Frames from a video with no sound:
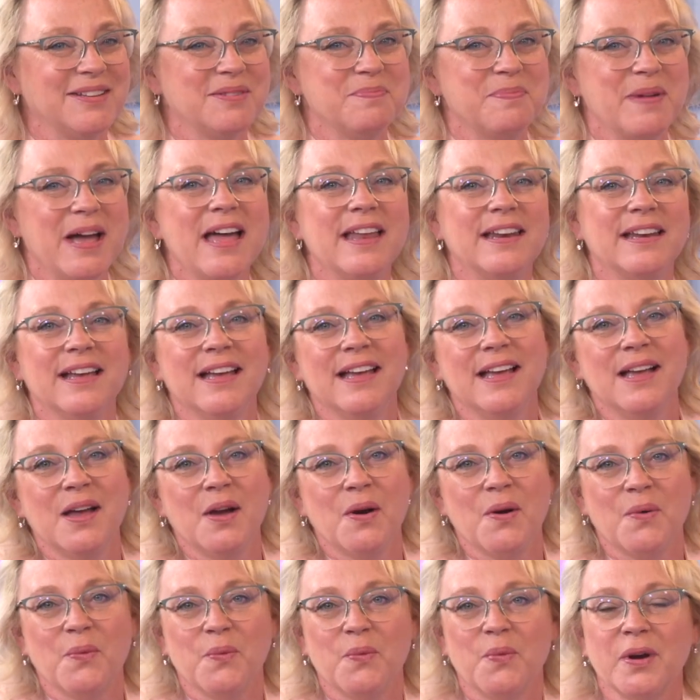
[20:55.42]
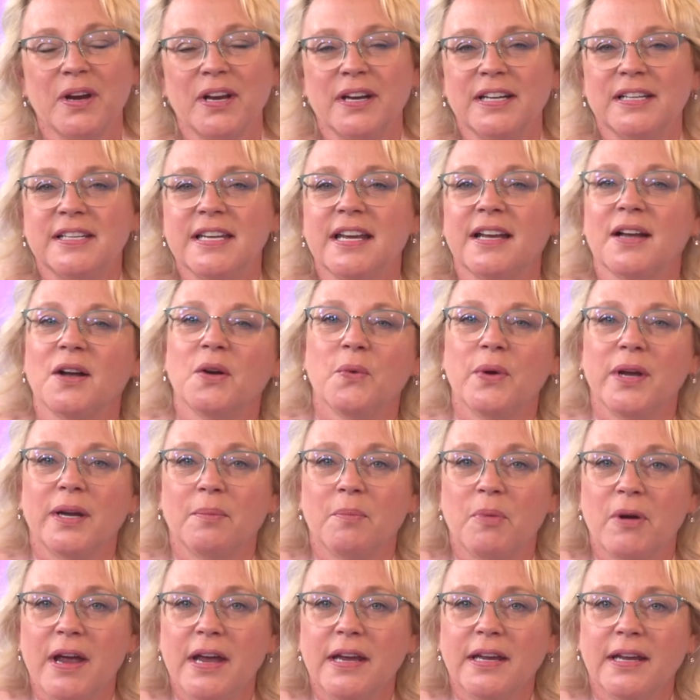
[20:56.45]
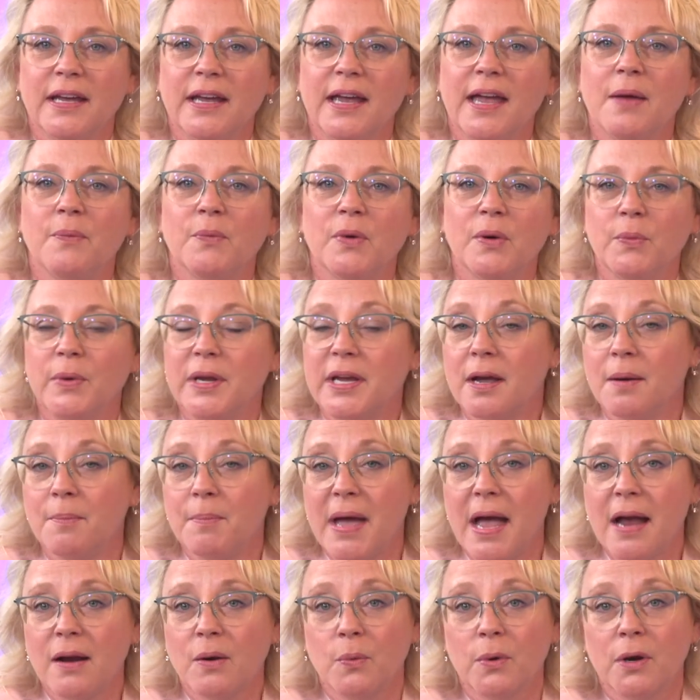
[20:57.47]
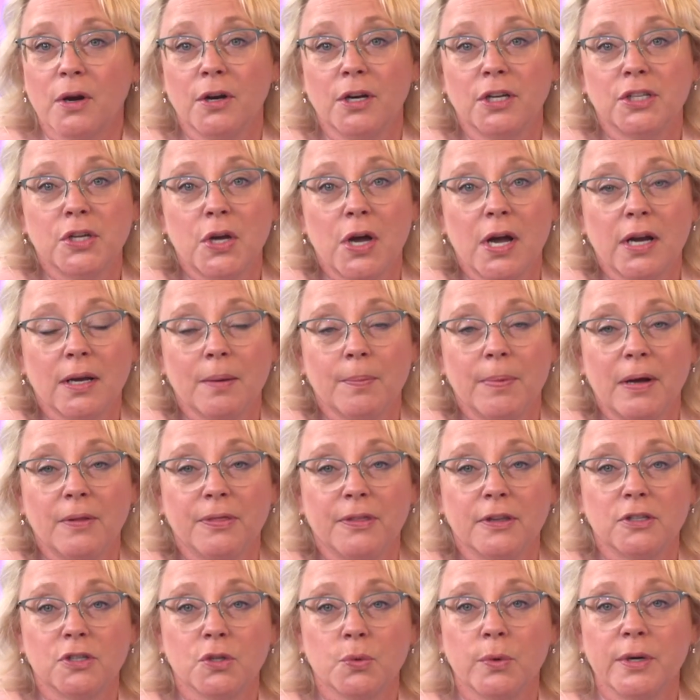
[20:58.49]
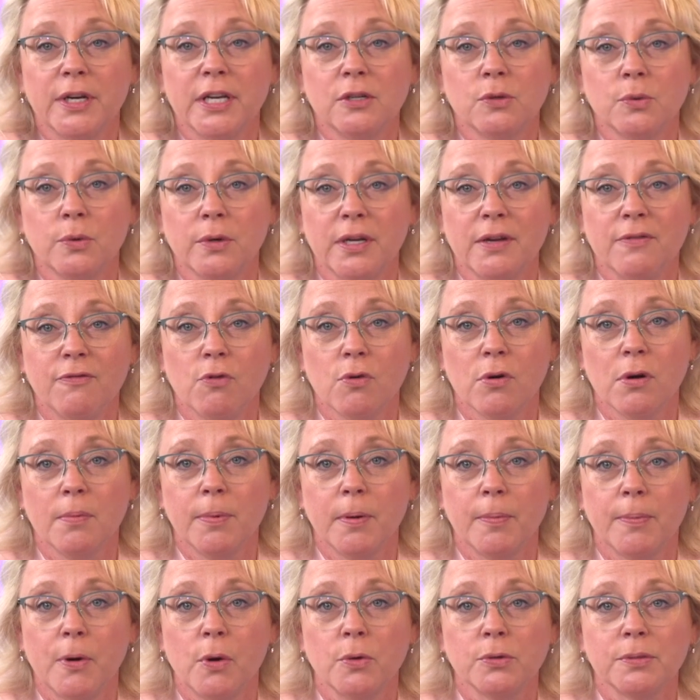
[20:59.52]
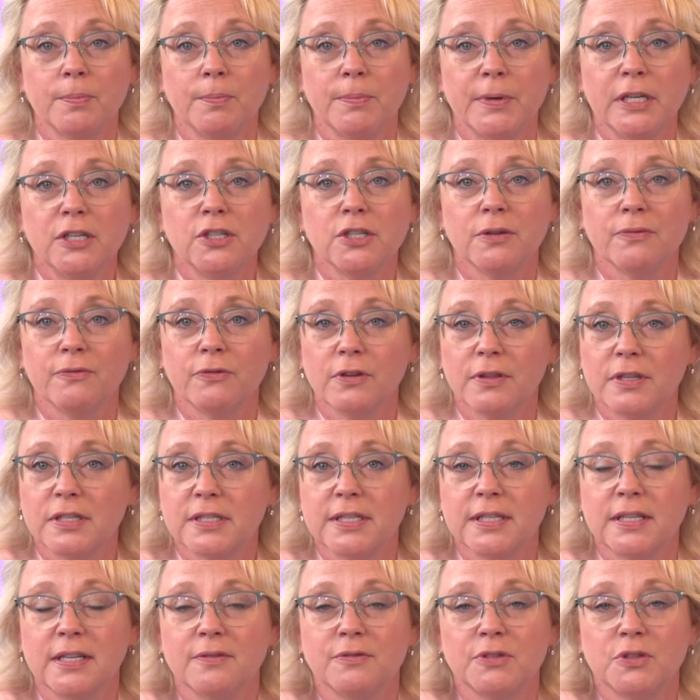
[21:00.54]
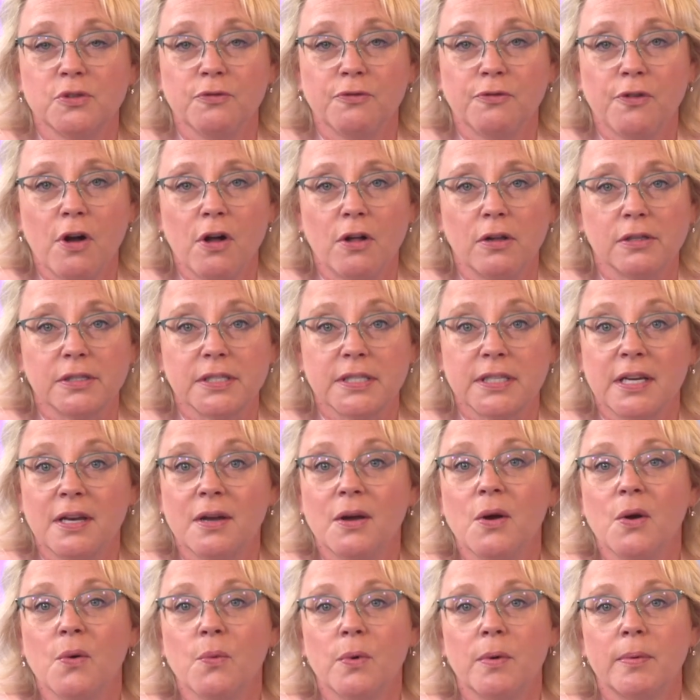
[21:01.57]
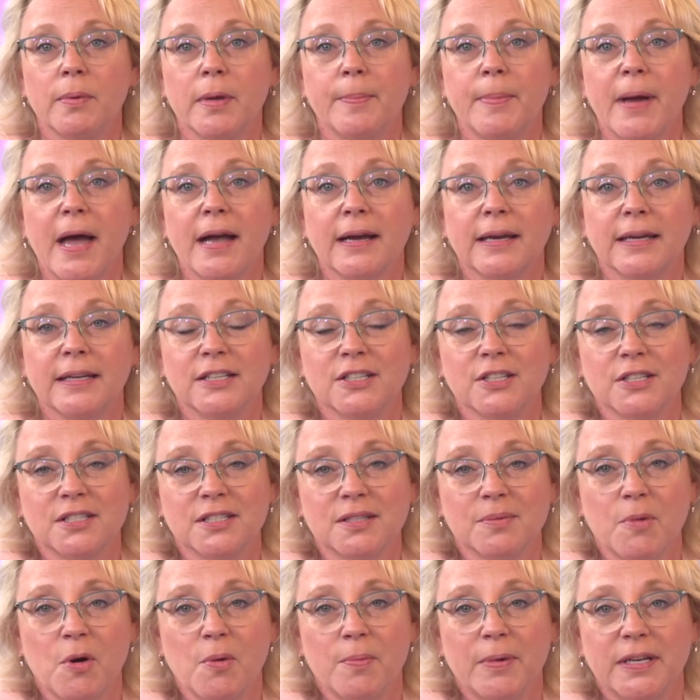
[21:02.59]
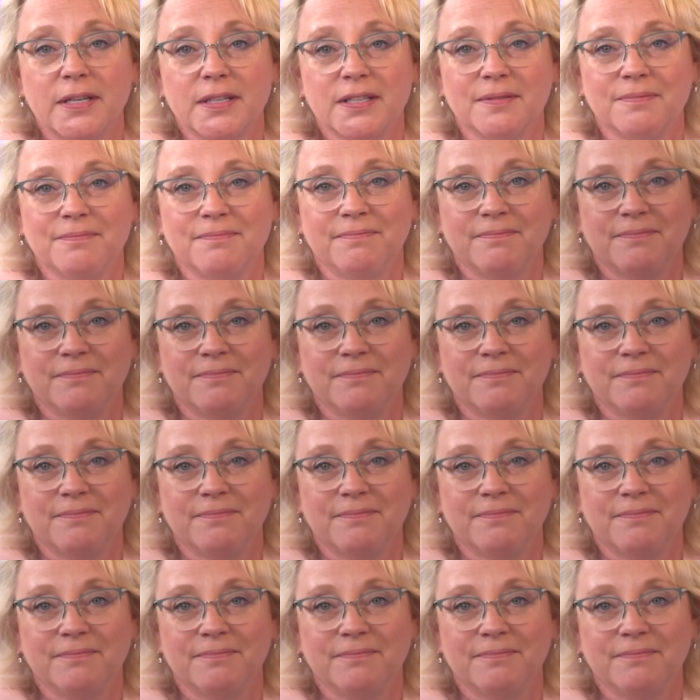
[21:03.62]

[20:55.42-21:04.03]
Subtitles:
You bet. We're going to take a quick break, and when we come back, we're going to talk about the 2024 proposed budget for the city of Sioux Falls. We'll be back in just a moment.